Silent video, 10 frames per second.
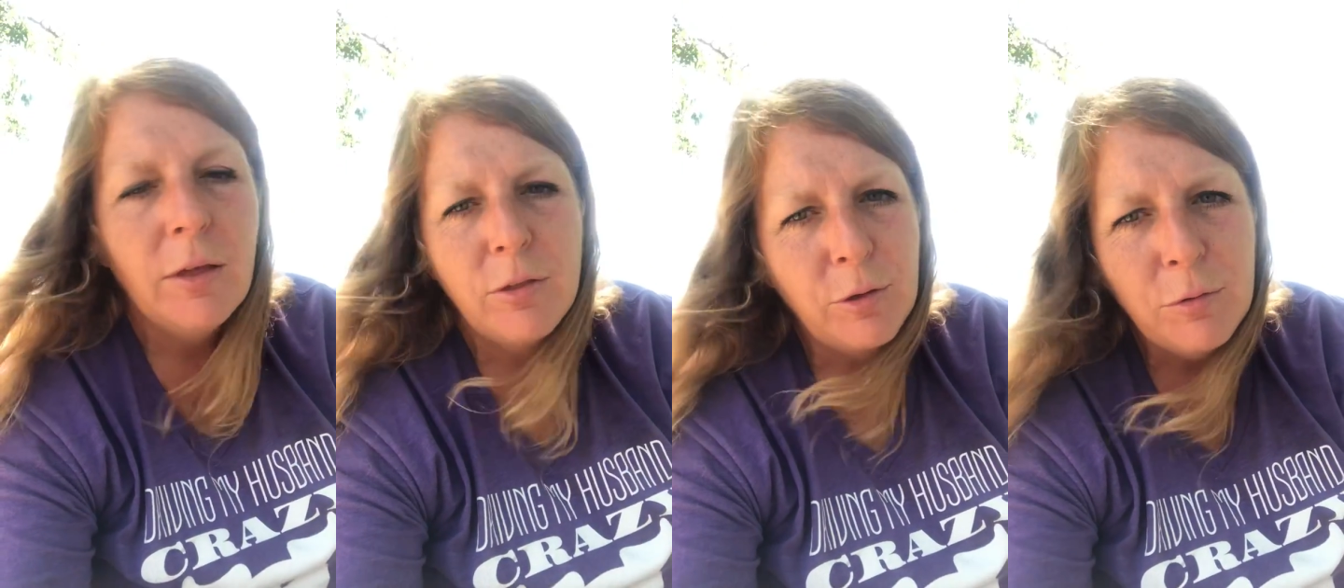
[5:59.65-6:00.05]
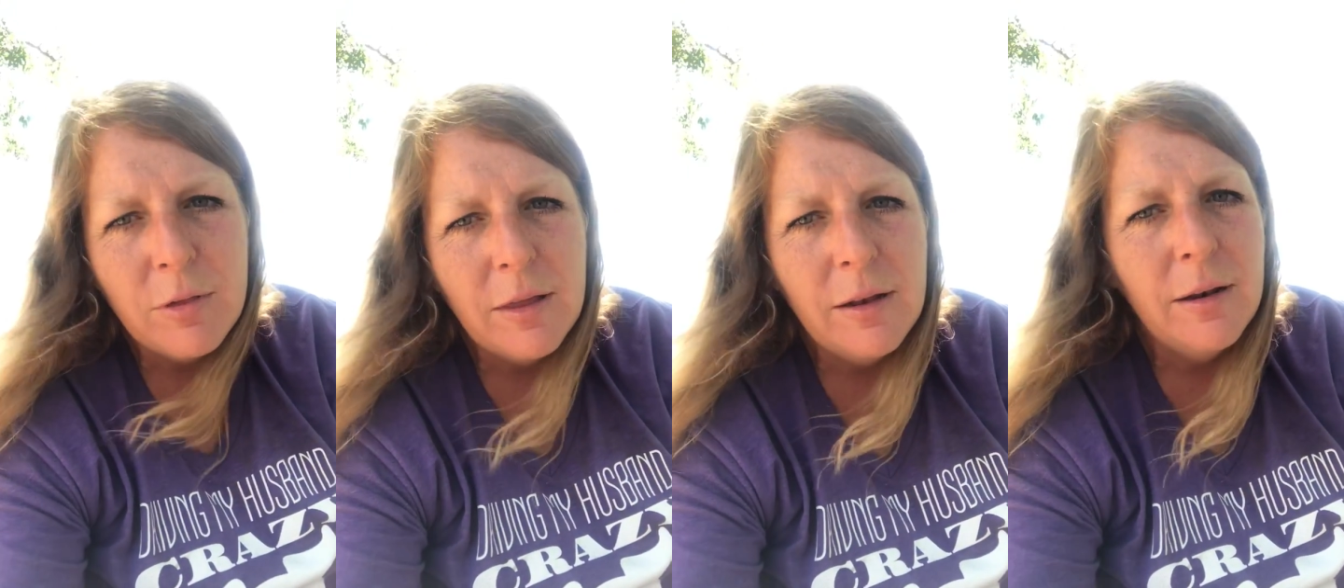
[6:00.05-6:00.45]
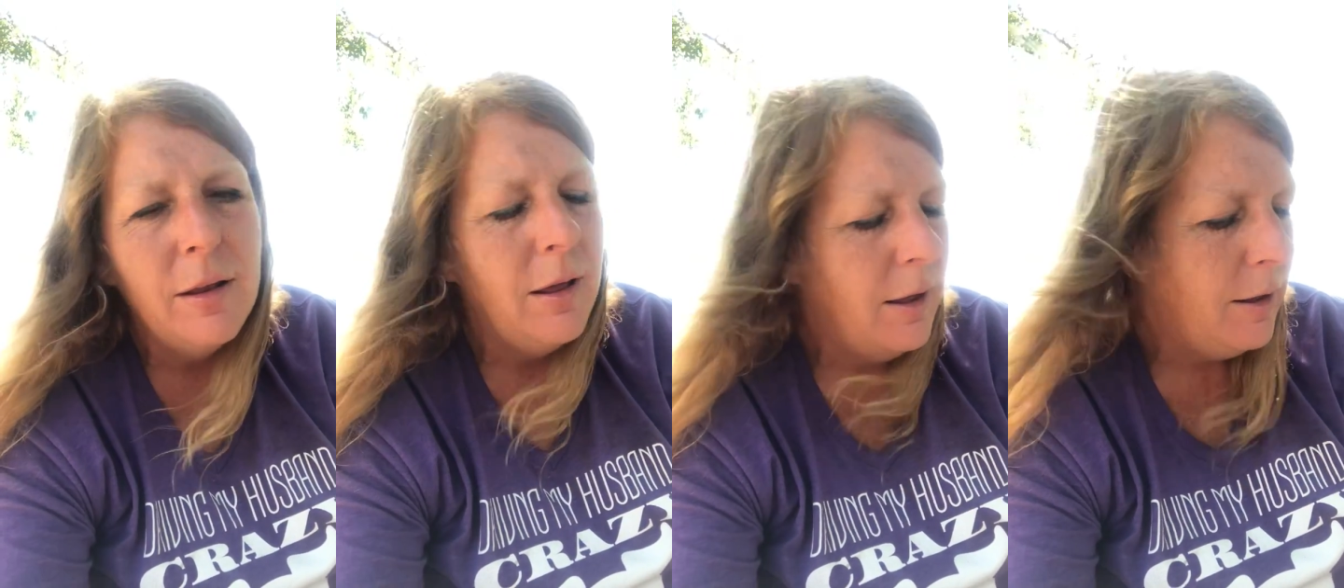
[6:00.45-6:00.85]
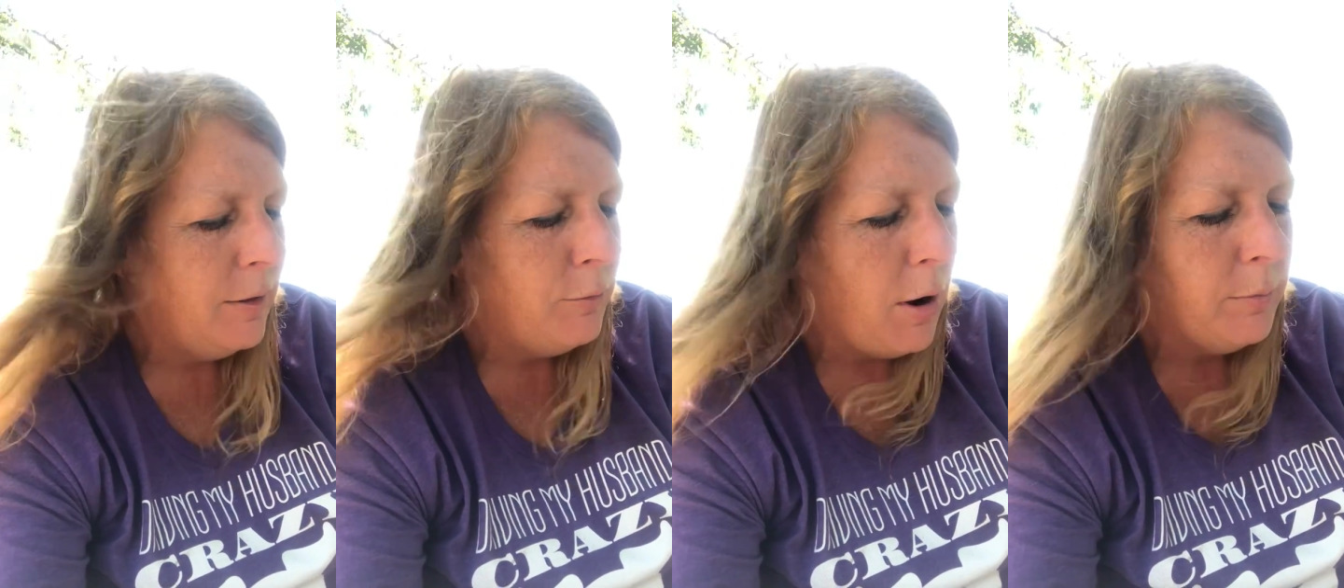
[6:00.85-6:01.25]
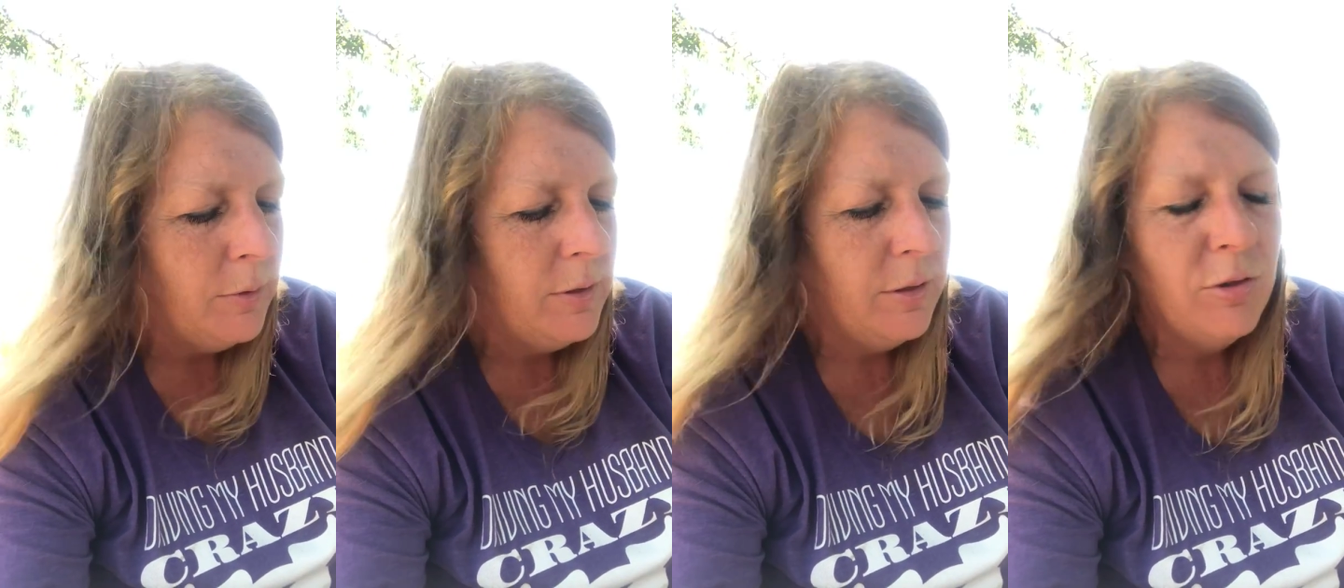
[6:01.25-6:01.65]
Susan
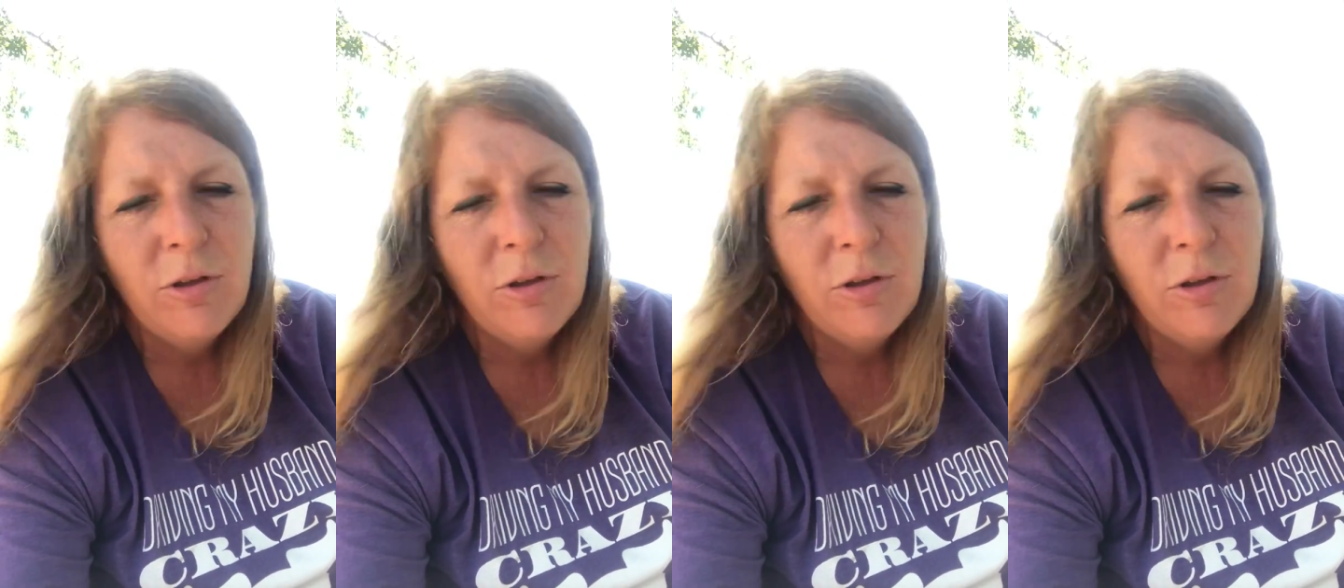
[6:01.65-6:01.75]
Robertson.